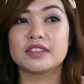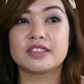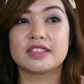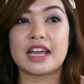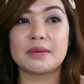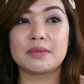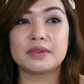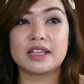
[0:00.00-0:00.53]
that
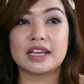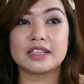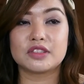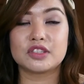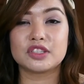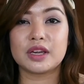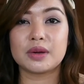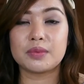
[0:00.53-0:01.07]
I would like
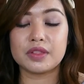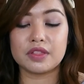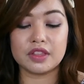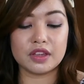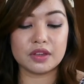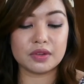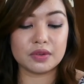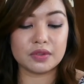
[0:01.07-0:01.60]
to share with
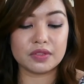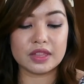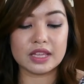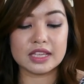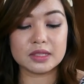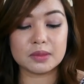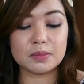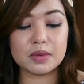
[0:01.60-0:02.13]
you
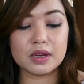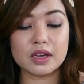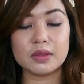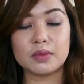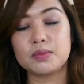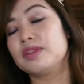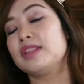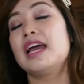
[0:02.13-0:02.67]
this
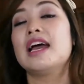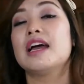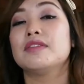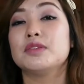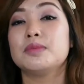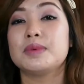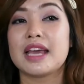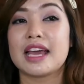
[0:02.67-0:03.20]
month would
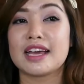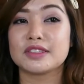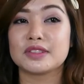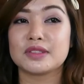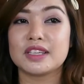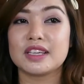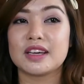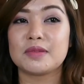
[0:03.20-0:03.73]
have to be
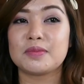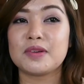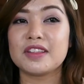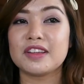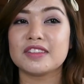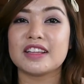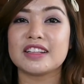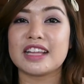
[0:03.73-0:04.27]
actually a
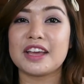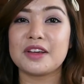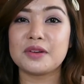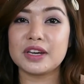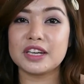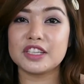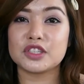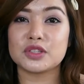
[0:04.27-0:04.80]
product that I
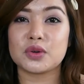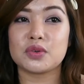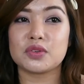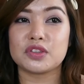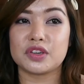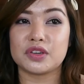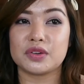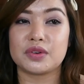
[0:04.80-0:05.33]
already
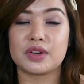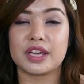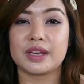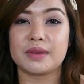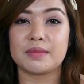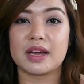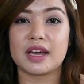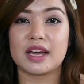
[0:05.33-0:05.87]
showed you
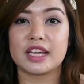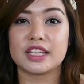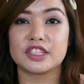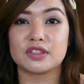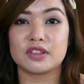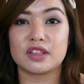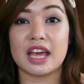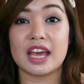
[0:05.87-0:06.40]
in my
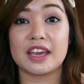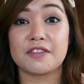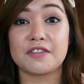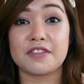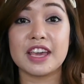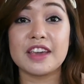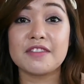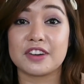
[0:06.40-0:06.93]
July
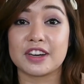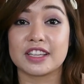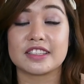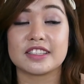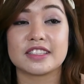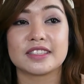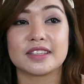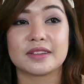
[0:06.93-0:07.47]

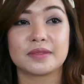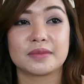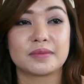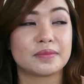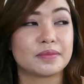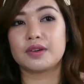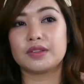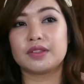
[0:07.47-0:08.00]
favorites.
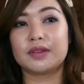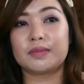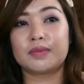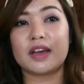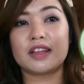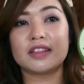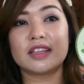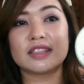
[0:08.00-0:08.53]
The
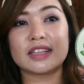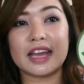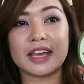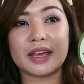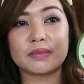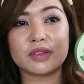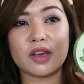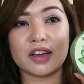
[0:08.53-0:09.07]
product that I
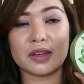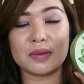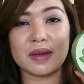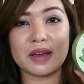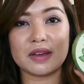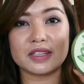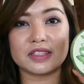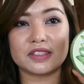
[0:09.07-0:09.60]
am talking
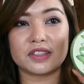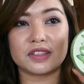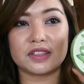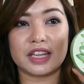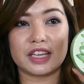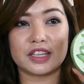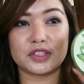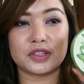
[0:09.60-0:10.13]
about is the
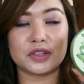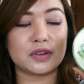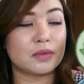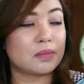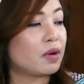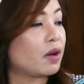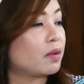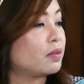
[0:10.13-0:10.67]
Nature
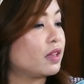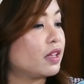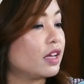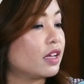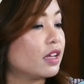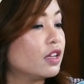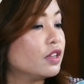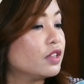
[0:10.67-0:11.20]

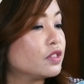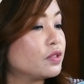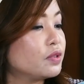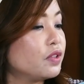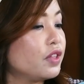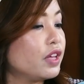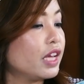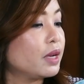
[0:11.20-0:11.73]
Republic
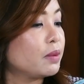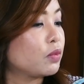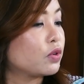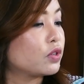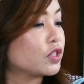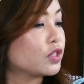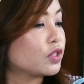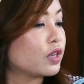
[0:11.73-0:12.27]
Soothing and
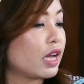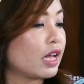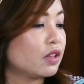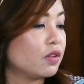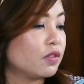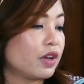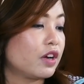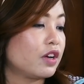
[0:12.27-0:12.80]
Moisture
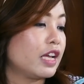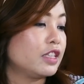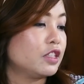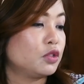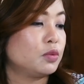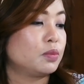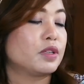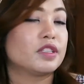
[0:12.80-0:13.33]
Aloe Vera
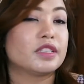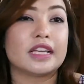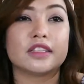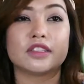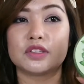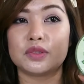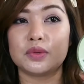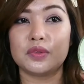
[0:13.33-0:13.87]

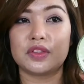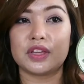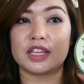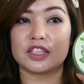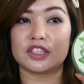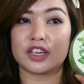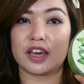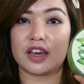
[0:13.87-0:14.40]
92%
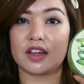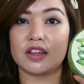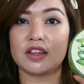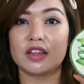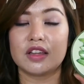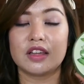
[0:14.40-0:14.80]
Soothing Gel.